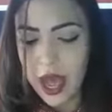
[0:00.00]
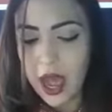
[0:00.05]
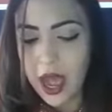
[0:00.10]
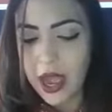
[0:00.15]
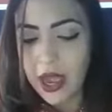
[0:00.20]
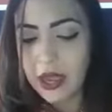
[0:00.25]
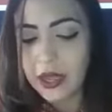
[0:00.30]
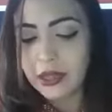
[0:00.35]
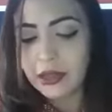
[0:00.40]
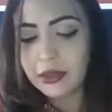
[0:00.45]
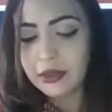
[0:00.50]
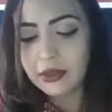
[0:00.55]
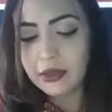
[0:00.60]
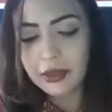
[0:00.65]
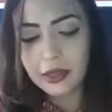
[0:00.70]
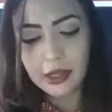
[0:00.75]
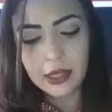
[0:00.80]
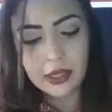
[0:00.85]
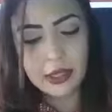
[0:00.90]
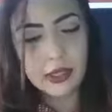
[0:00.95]
I
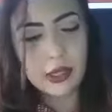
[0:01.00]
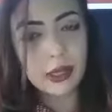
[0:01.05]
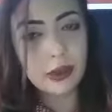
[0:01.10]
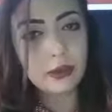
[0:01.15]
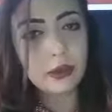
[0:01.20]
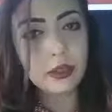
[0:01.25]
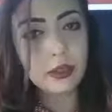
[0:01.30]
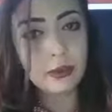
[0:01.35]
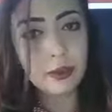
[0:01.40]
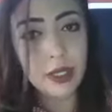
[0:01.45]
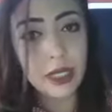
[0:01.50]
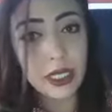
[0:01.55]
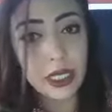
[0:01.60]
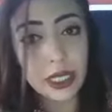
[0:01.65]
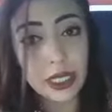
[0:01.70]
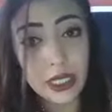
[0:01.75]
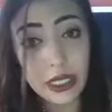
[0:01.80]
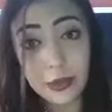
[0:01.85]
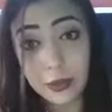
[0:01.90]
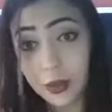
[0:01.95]
think it would
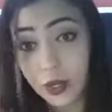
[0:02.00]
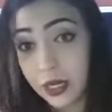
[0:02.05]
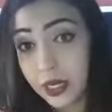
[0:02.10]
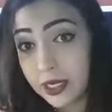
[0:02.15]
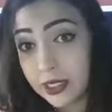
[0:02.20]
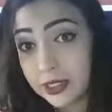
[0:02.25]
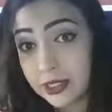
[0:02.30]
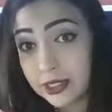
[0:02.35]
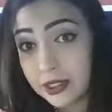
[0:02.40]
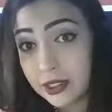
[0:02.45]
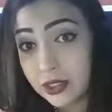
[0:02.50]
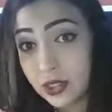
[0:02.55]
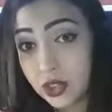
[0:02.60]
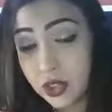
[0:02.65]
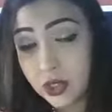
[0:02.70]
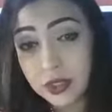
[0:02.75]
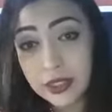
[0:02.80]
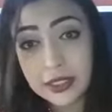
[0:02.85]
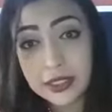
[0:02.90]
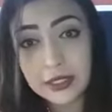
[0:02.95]
be what?
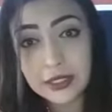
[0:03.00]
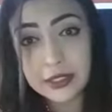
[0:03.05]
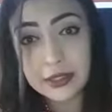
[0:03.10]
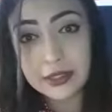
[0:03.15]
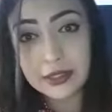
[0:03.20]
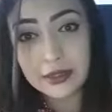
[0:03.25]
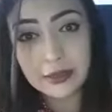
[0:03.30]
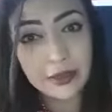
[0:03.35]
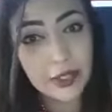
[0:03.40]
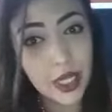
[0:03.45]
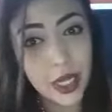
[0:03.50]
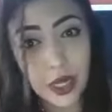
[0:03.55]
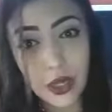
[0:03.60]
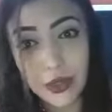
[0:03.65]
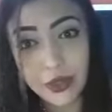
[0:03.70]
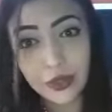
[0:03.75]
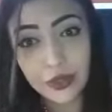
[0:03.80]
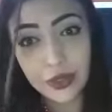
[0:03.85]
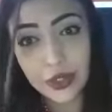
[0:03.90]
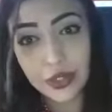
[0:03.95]
Students?
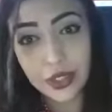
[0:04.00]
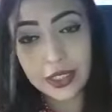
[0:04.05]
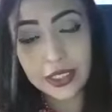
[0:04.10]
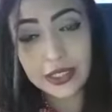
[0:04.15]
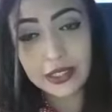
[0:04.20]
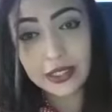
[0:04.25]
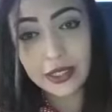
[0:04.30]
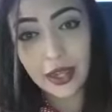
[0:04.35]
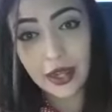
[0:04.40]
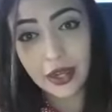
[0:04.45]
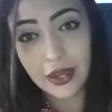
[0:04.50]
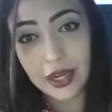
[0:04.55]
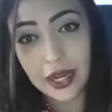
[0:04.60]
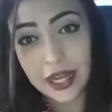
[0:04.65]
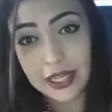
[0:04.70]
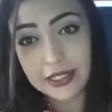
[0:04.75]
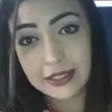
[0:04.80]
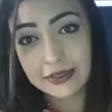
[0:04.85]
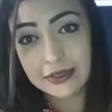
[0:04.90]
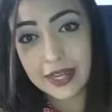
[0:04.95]
No, students not
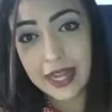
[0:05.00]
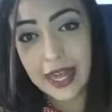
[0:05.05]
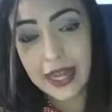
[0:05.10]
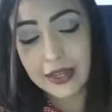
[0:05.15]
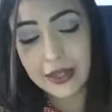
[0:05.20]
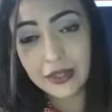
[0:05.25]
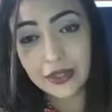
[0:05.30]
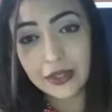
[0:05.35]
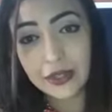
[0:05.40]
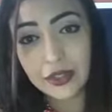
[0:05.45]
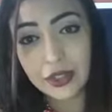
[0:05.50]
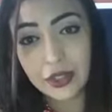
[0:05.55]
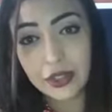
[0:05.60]
collective noun.